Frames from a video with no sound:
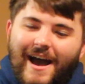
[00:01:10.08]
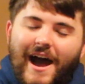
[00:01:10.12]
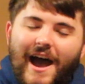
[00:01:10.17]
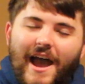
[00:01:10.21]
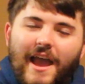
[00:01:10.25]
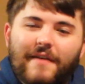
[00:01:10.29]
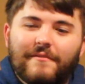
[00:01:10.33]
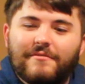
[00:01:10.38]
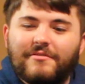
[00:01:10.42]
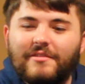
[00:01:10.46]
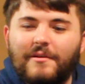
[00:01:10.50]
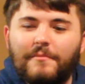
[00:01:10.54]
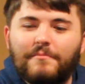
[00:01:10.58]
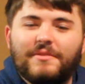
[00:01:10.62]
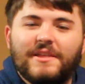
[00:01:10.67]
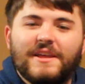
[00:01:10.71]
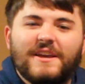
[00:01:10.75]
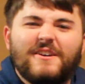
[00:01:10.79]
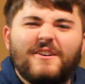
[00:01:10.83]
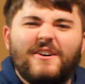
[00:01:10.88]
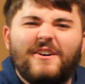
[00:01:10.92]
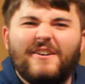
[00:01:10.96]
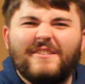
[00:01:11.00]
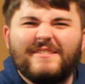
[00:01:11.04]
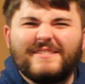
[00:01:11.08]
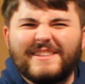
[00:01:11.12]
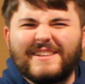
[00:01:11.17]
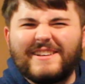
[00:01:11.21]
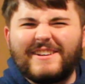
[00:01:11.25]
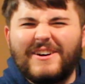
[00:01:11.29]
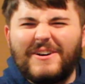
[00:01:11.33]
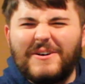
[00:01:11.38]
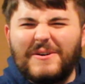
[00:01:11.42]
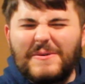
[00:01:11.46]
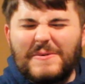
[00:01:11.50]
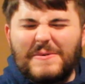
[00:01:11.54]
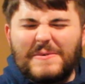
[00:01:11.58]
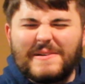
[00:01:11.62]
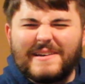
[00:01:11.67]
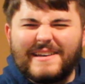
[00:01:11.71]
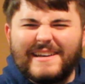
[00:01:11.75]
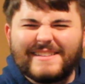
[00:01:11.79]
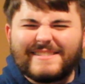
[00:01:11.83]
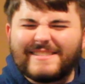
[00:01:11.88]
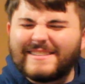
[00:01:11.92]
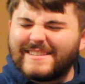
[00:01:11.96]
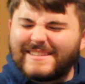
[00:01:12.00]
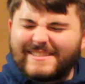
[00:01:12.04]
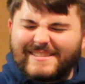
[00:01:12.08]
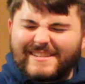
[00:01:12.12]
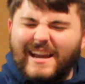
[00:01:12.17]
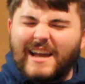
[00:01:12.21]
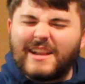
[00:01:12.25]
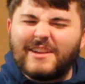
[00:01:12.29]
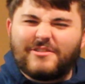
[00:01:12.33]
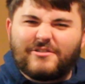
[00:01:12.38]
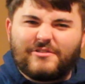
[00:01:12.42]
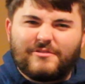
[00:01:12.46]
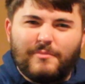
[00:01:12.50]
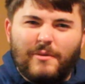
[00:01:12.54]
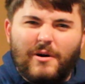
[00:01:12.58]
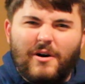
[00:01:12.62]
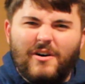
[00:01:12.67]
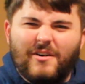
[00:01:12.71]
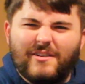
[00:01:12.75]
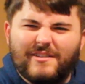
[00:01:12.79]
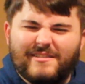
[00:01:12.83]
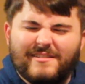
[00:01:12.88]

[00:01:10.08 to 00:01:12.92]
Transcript: have something called, it's kind of small.